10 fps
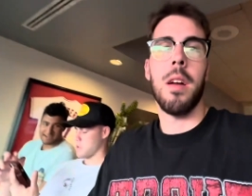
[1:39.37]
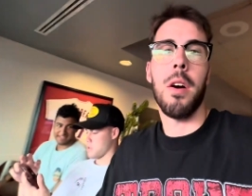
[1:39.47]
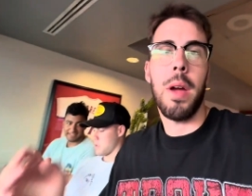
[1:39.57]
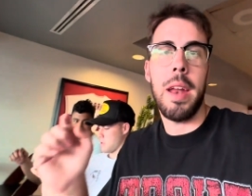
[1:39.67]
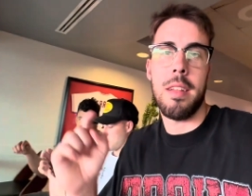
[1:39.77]

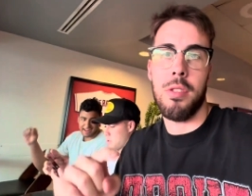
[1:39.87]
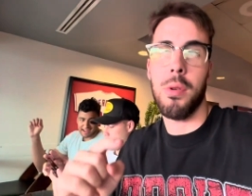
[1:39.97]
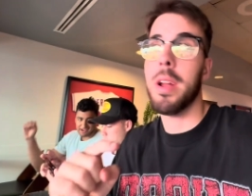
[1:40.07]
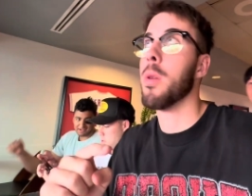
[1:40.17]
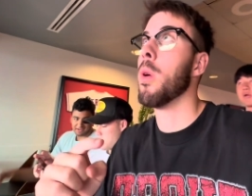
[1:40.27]
Okay, it's
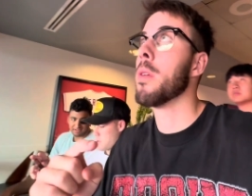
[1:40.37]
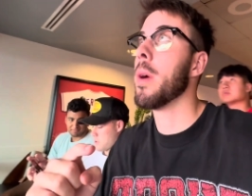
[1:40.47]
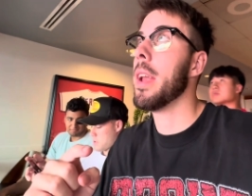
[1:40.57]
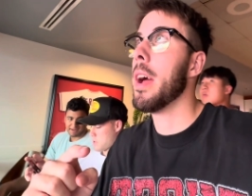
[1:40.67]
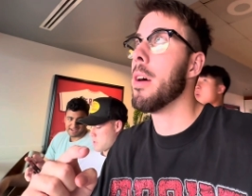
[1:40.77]
three to one
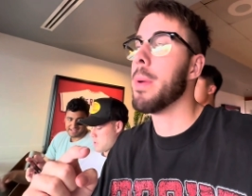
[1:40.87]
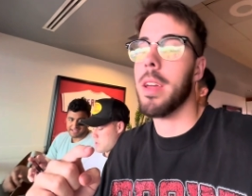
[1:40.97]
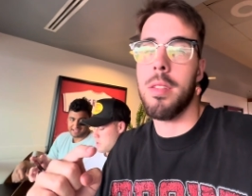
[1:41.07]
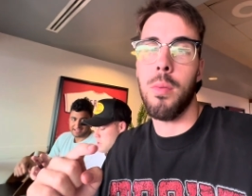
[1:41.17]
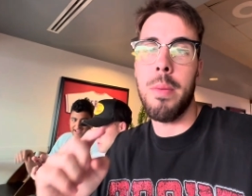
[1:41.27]
right now
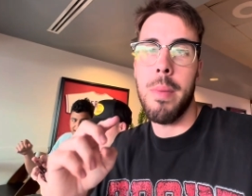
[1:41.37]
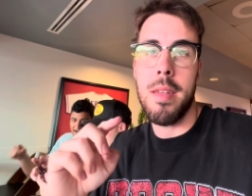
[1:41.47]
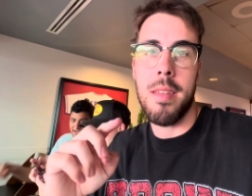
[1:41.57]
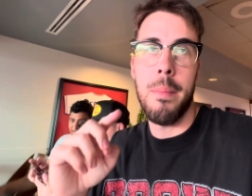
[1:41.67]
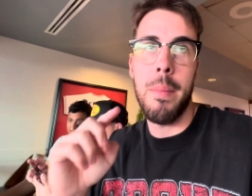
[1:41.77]
because we
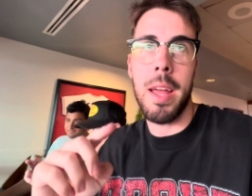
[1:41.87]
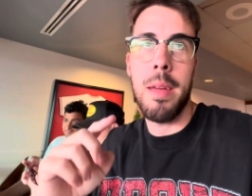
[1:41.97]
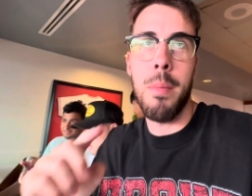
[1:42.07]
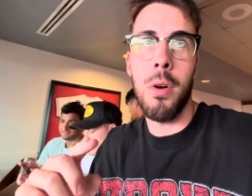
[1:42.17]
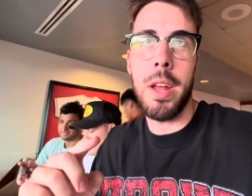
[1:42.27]
missed a Mickey
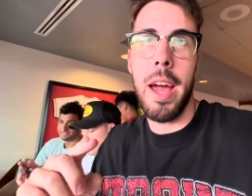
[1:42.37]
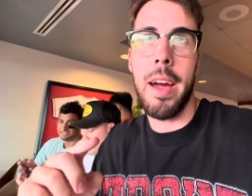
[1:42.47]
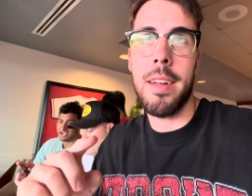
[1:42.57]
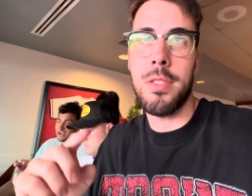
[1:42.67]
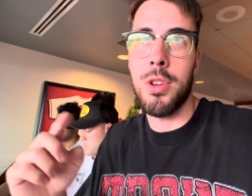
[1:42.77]

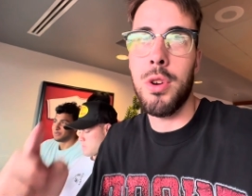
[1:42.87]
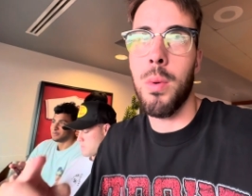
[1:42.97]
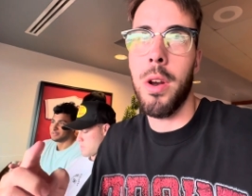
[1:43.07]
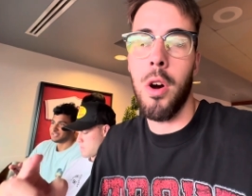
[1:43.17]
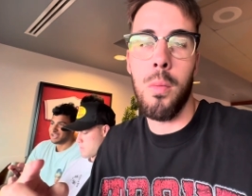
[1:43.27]
Moniak
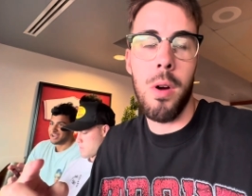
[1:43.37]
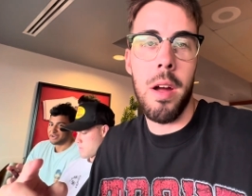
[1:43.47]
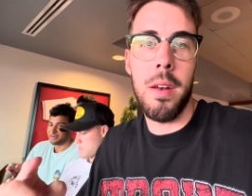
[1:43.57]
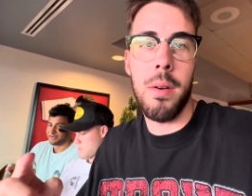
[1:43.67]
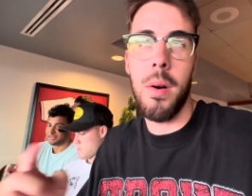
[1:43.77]
two-run home
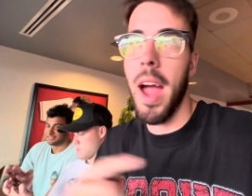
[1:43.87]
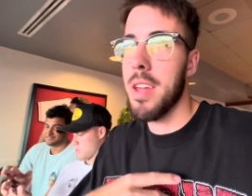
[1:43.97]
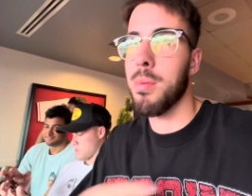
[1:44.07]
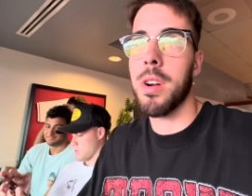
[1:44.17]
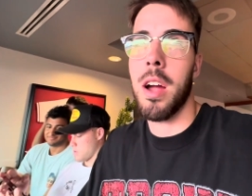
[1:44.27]
run
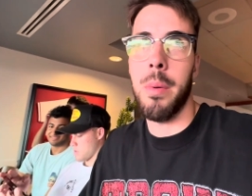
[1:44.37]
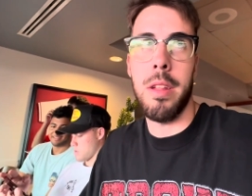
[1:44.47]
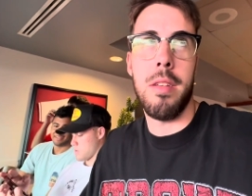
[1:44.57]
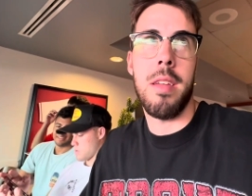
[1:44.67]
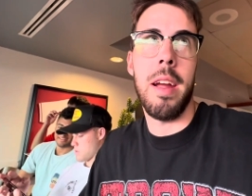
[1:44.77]
as we're coming
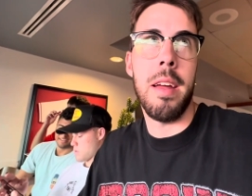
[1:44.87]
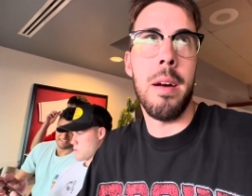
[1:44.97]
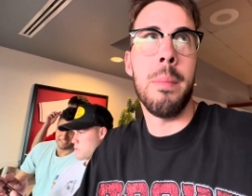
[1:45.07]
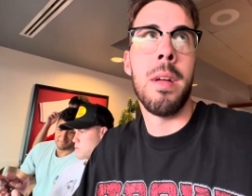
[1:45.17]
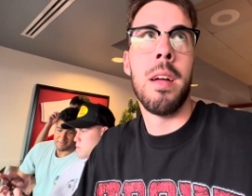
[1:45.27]
in the stadium.
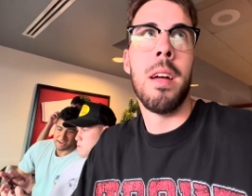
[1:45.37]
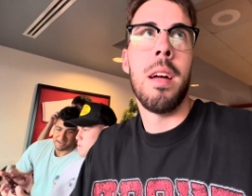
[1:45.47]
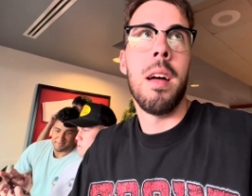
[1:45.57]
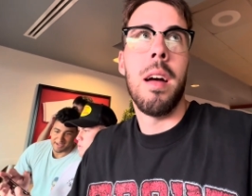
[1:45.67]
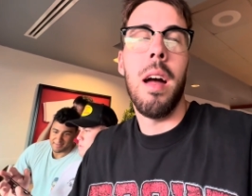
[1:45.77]

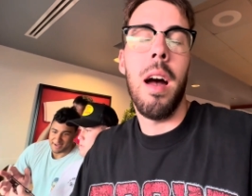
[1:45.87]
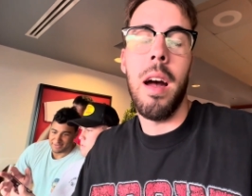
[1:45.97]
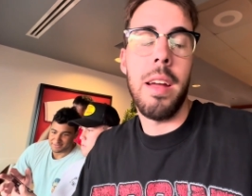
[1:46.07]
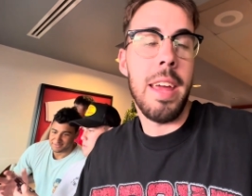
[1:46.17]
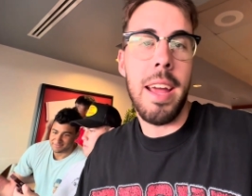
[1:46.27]

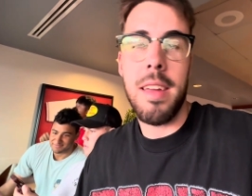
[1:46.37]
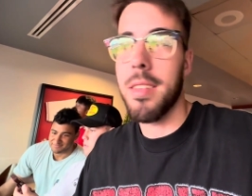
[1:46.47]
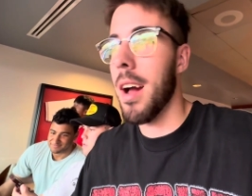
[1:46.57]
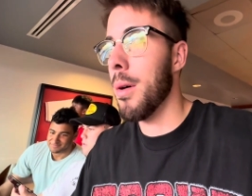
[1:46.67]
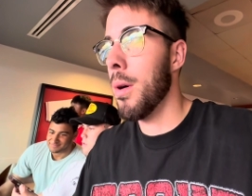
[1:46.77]
Uh, Yankees
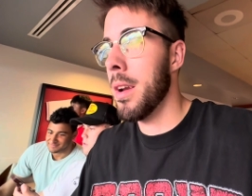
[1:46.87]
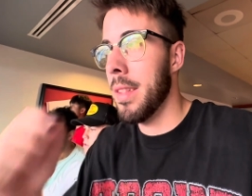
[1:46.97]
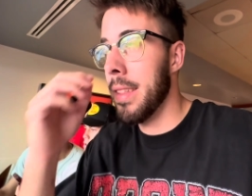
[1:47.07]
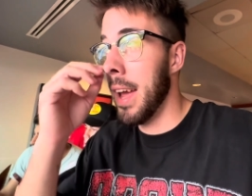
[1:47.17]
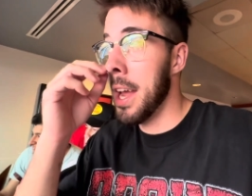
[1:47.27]
got one,
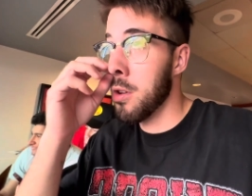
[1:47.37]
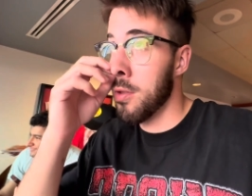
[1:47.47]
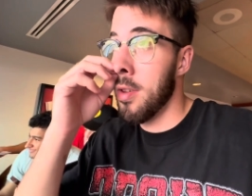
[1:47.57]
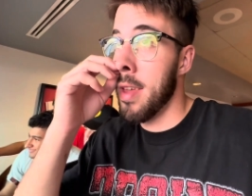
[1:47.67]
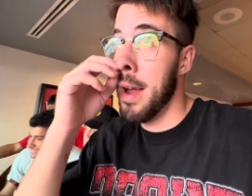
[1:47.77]
then the Angels
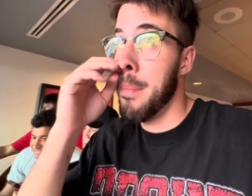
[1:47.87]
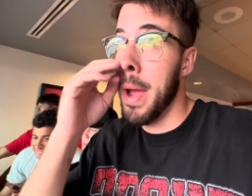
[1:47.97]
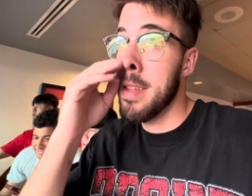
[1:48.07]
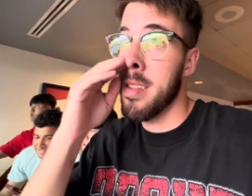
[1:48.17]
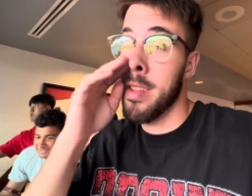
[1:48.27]
just had
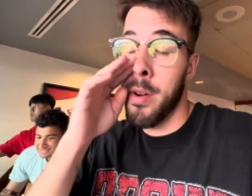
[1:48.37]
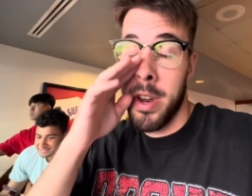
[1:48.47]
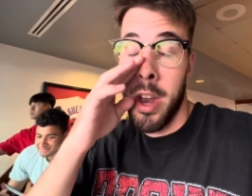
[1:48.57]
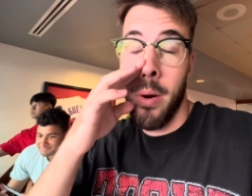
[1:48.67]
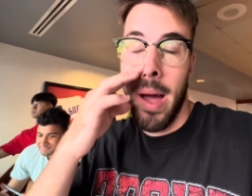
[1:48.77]
bases loaded,
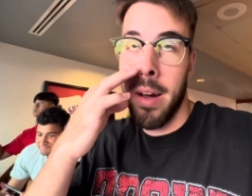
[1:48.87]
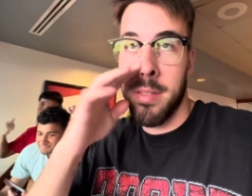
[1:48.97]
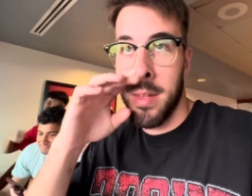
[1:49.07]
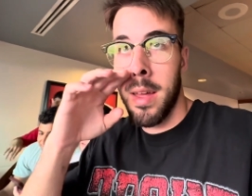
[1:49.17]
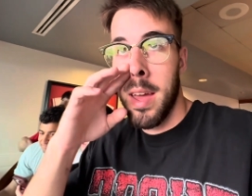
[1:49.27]
no outs,
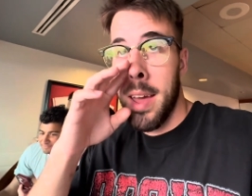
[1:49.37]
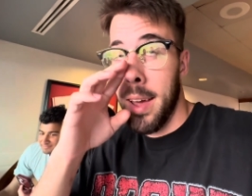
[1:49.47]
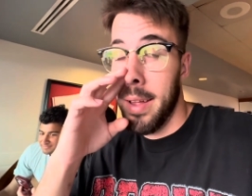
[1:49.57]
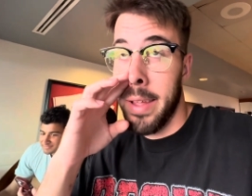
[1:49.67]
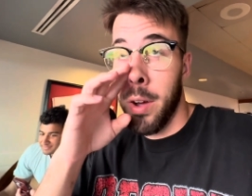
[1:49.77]

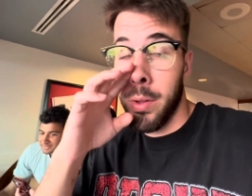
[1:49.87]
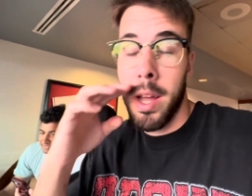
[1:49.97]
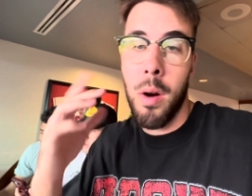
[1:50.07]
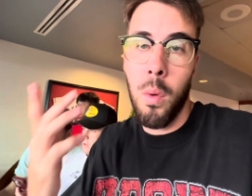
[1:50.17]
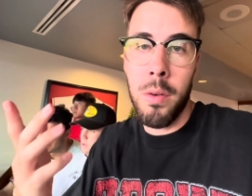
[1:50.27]
and they only
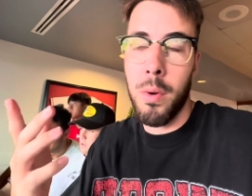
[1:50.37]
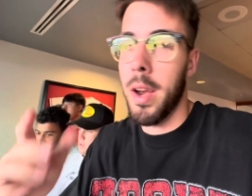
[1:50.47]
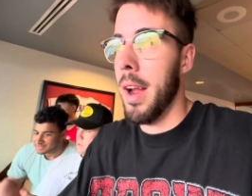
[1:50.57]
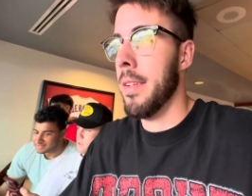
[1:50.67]
got one run out of